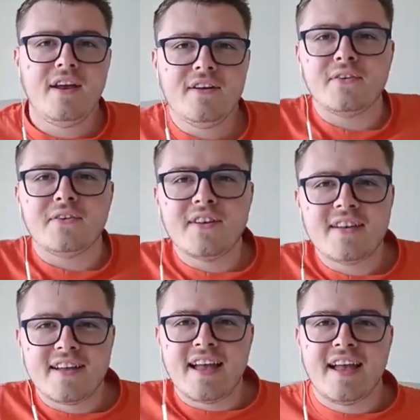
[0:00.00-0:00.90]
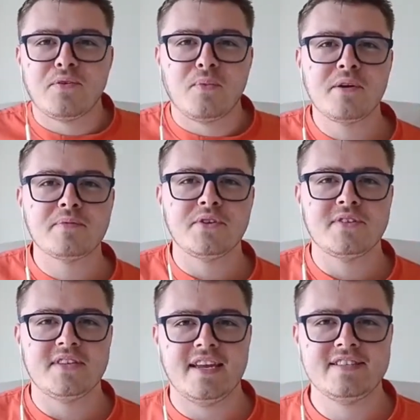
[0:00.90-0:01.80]
Hello, and welcome to
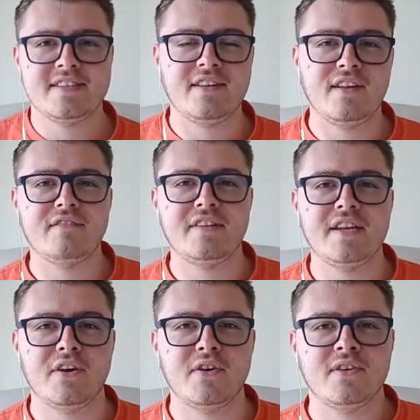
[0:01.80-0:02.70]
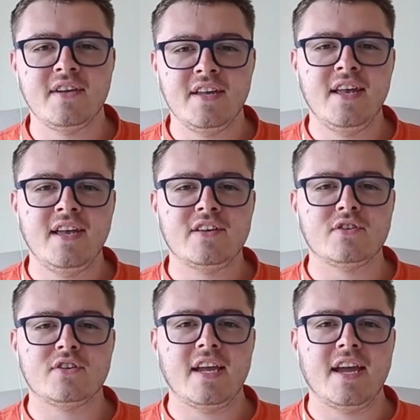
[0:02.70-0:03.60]
today's live video.
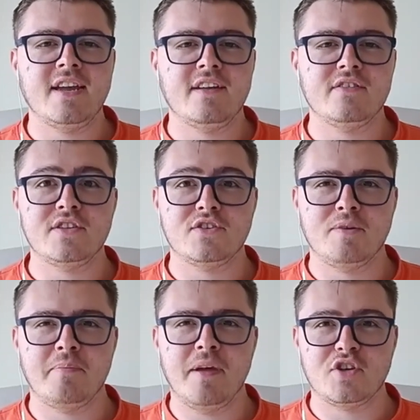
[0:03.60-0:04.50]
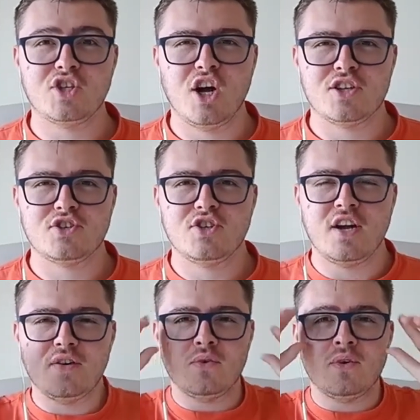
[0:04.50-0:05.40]
So today, this is a bit of a charged
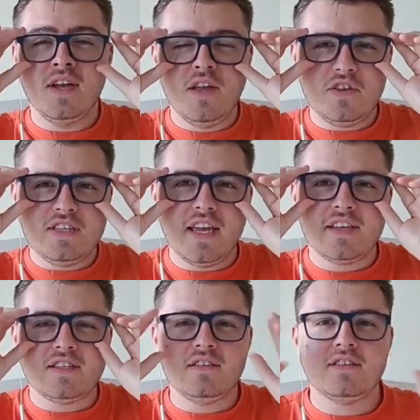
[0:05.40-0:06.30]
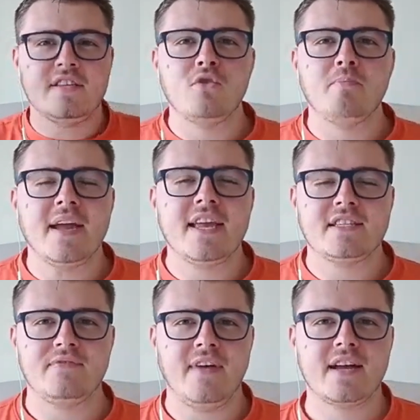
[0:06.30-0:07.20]
title, single
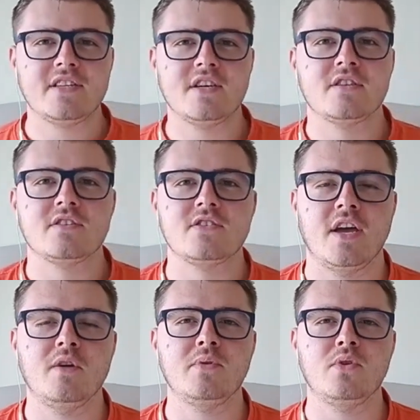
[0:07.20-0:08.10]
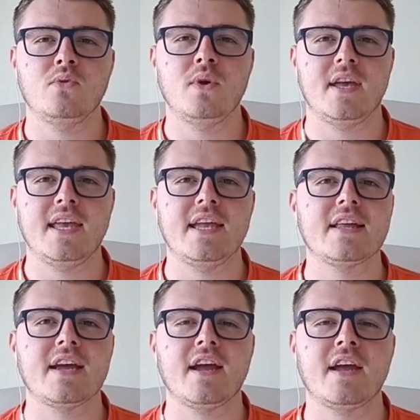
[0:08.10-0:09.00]
biggest factor to help you
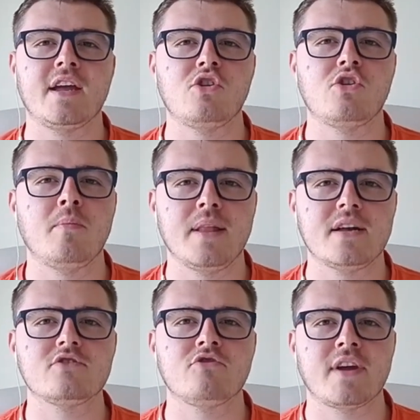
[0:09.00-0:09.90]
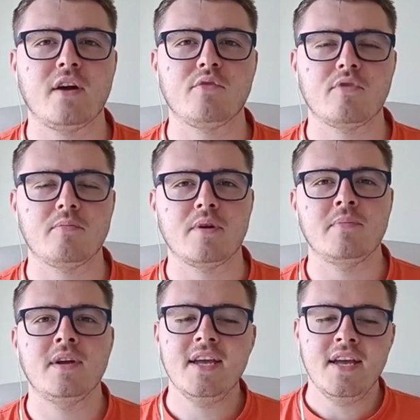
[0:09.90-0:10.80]
healing a complex chronic health problem.
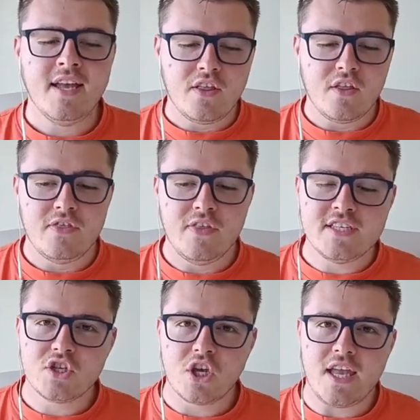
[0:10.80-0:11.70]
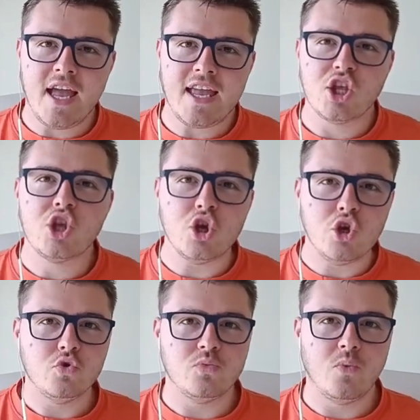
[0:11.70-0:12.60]
This is a
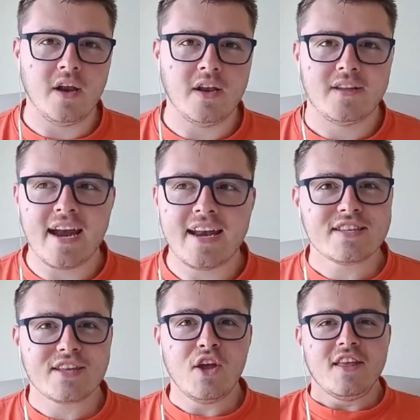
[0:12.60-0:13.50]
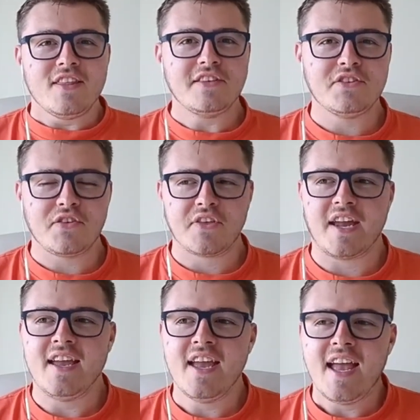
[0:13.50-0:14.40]
huge one, and this is the thing,